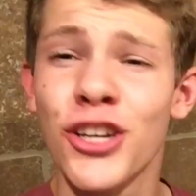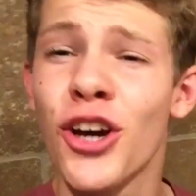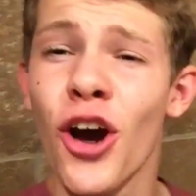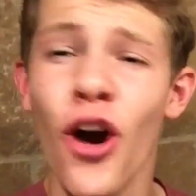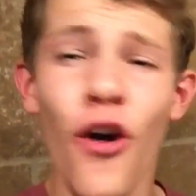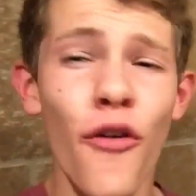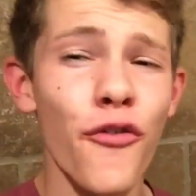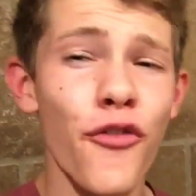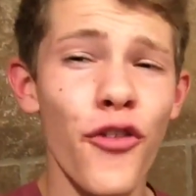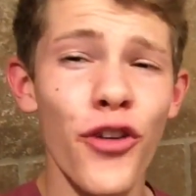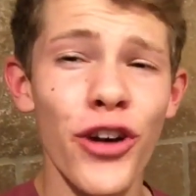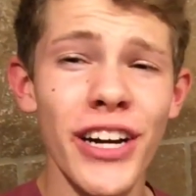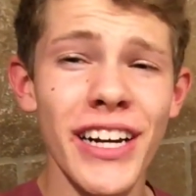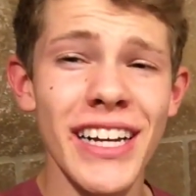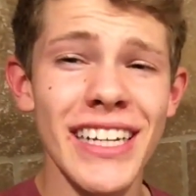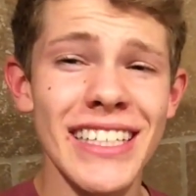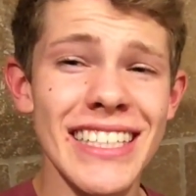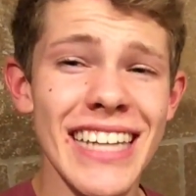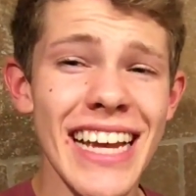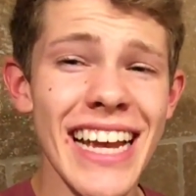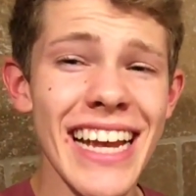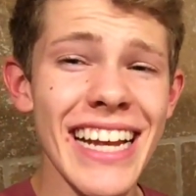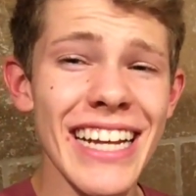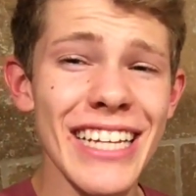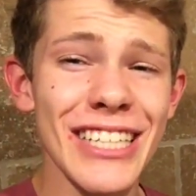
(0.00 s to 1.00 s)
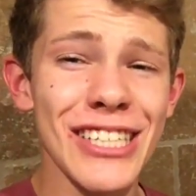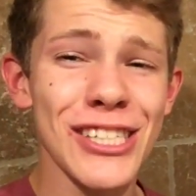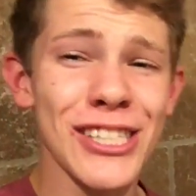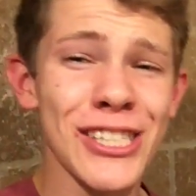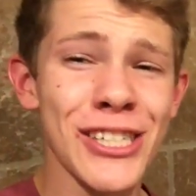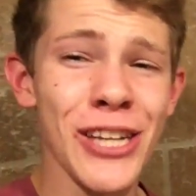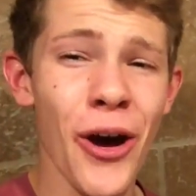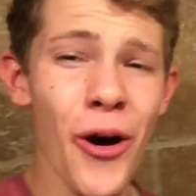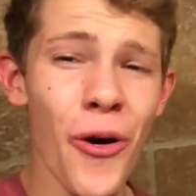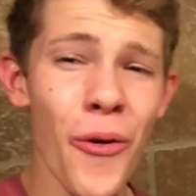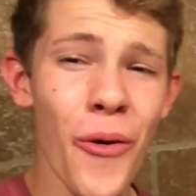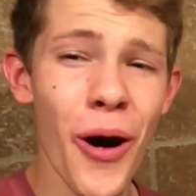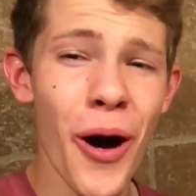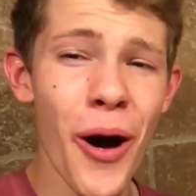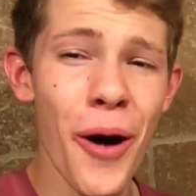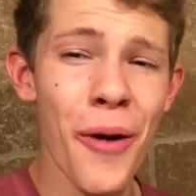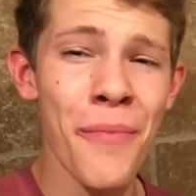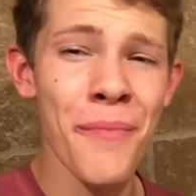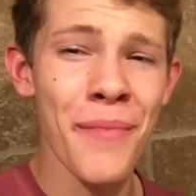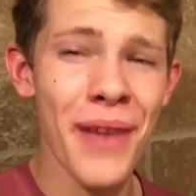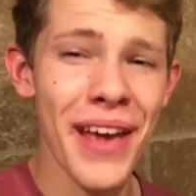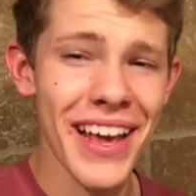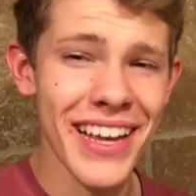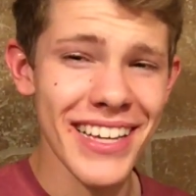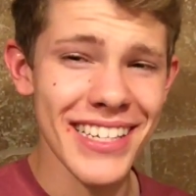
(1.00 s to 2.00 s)
go for it because it is so
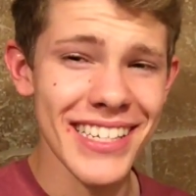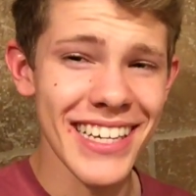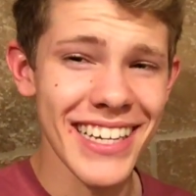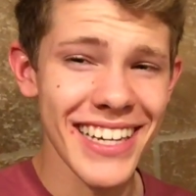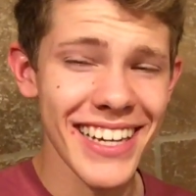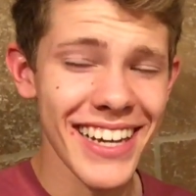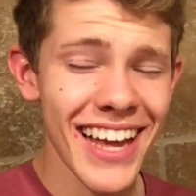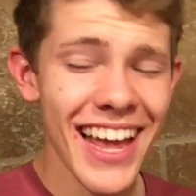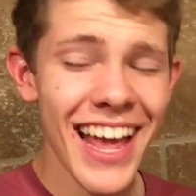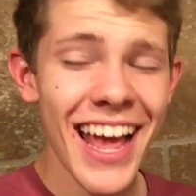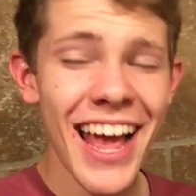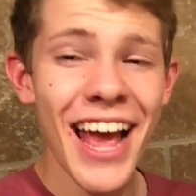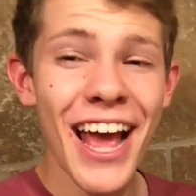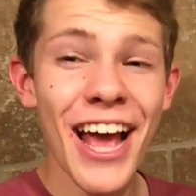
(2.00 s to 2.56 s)
amazing.